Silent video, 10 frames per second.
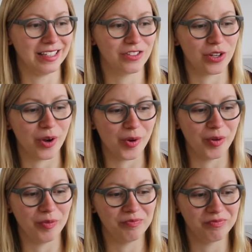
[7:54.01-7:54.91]

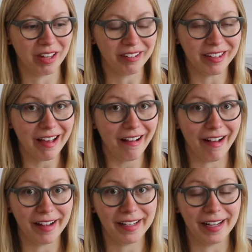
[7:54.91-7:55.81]
So
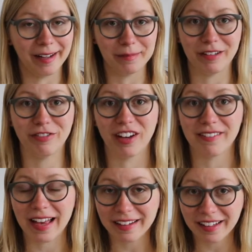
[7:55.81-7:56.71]
yeah, if you have
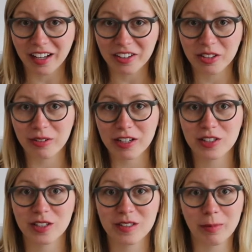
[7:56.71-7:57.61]
any other
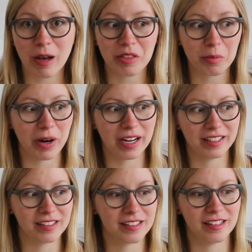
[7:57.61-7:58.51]
questions about the
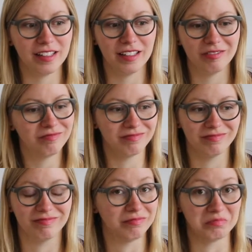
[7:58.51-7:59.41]
pregnancy,
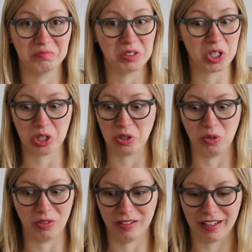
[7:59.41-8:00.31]
shoot,